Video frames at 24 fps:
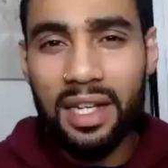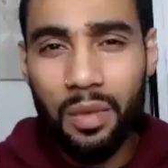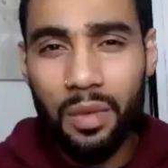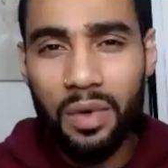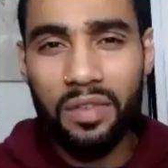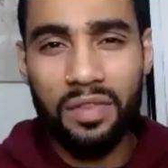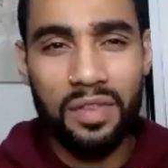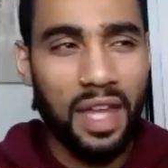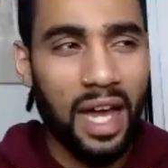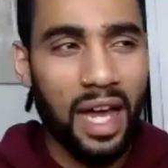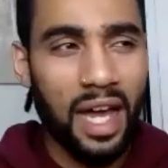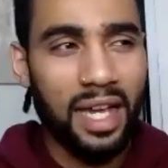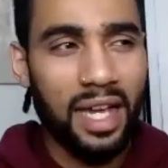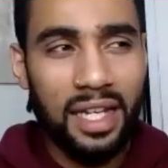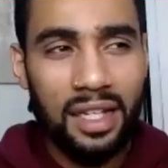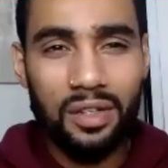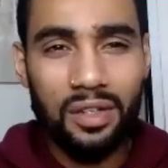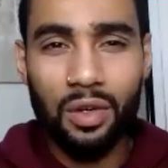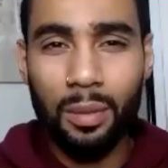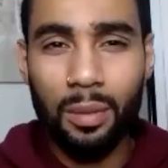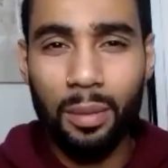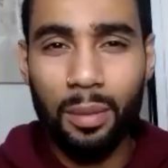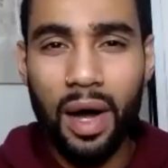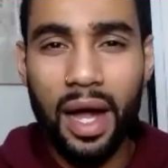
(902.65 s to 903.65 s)
with that in
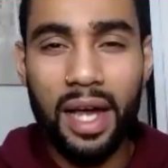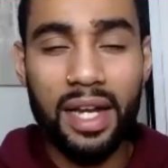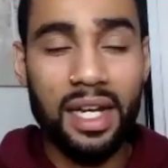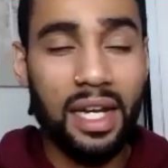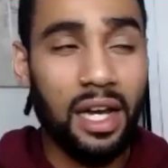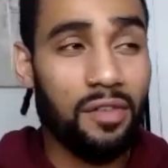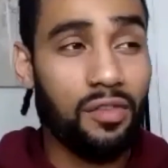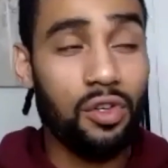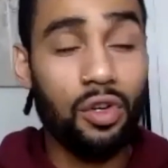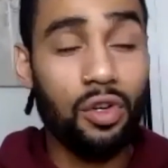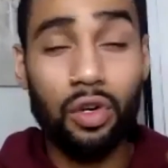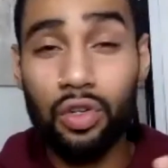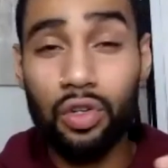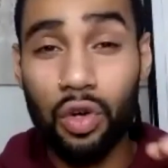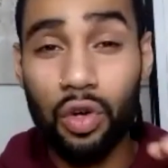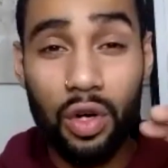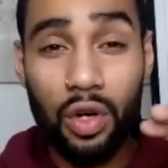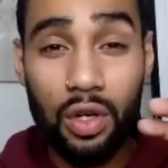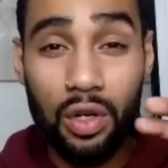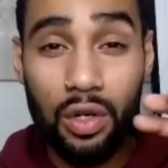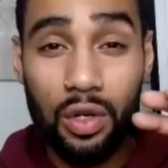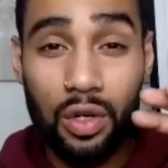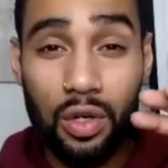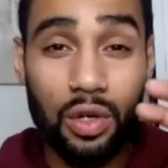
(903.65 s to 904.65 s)
your mind. Now, if you're not
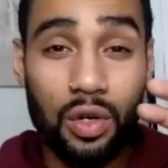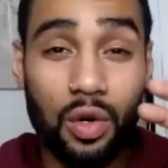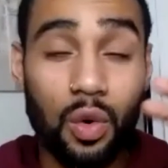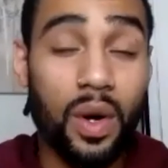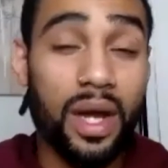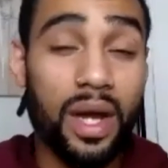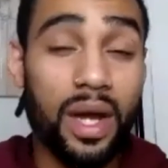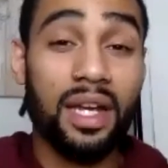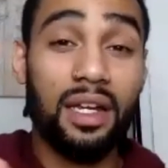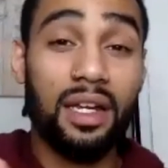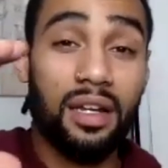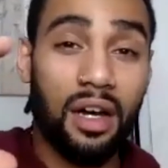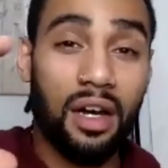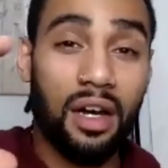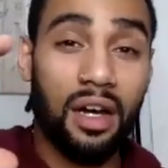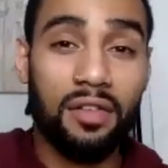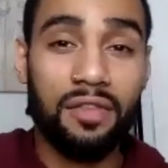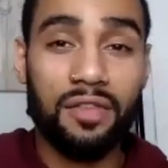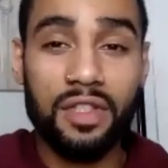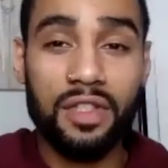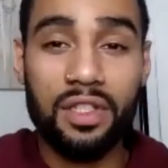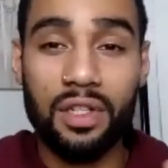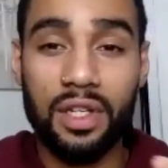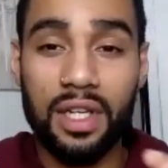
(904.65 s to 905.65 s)
quick
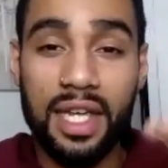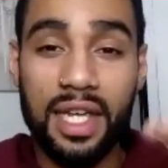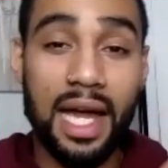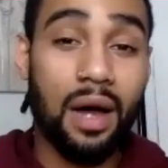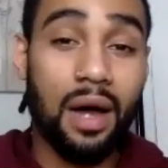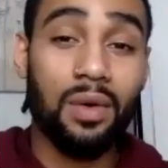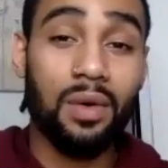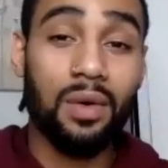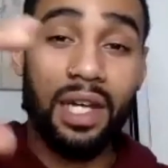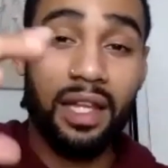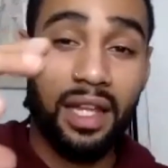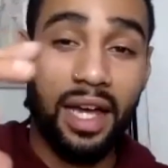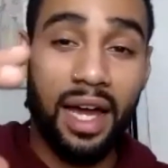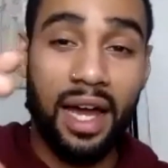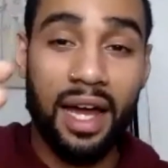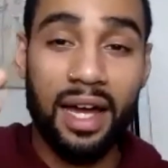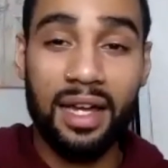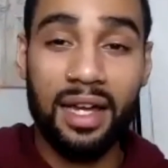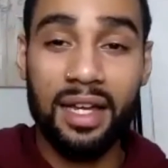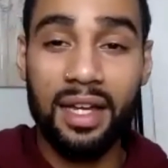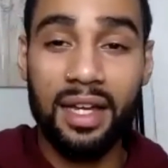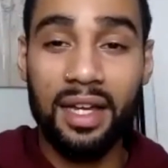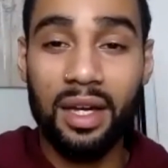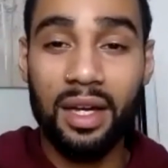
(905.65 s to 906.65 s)
enough to counter that
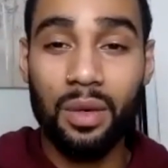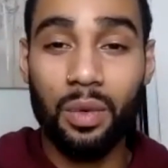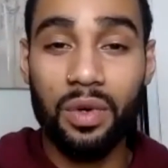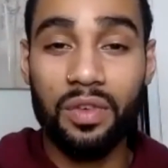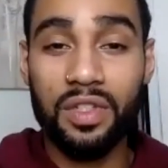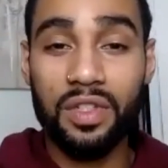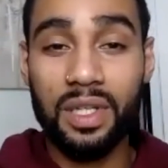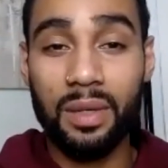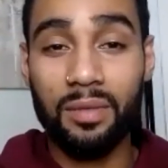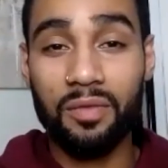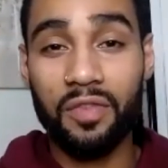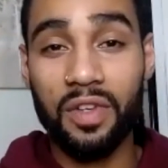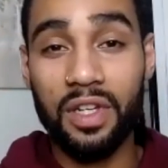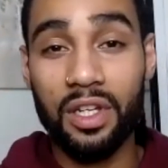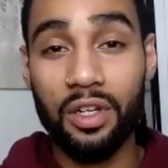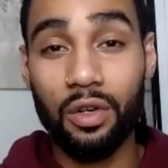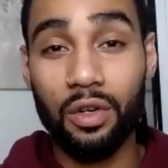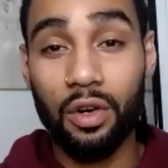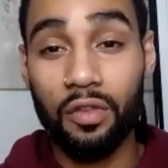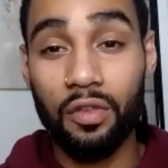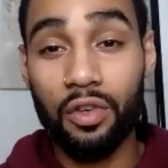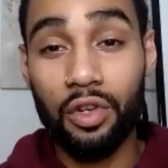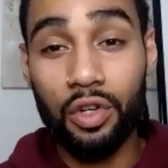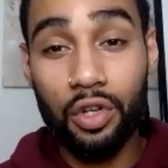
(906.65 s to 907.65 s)
with something
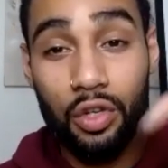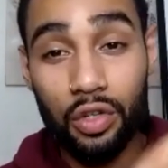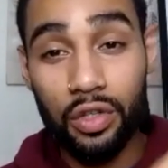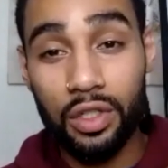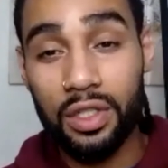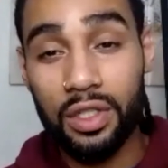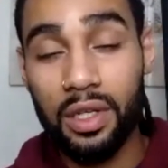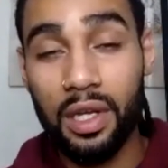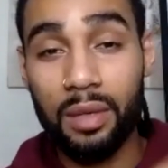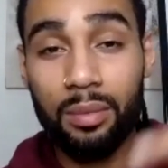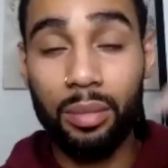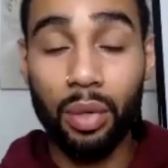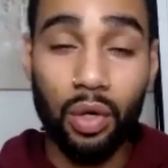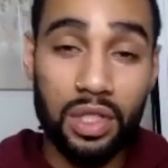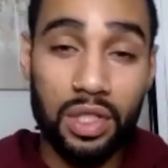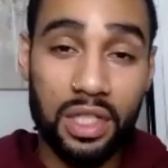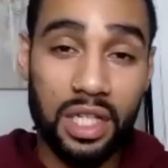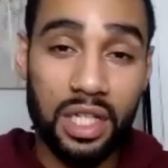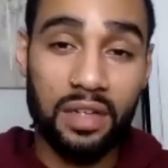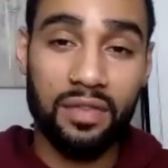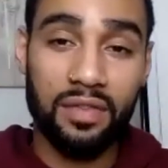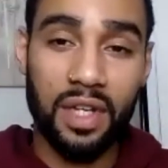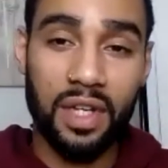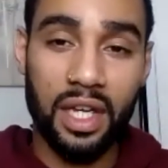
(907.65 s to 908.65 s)
of good and
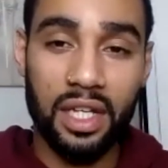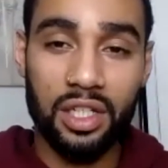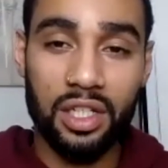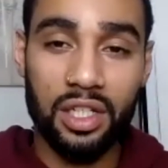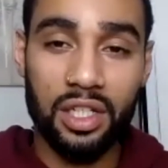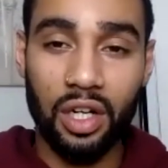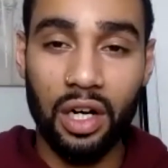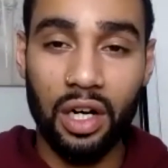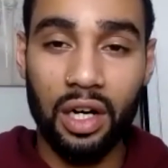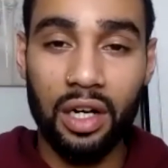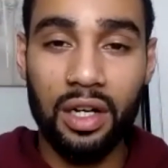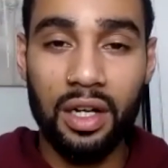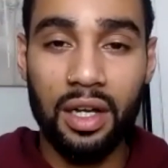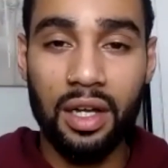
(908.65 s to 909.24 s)
positive nature,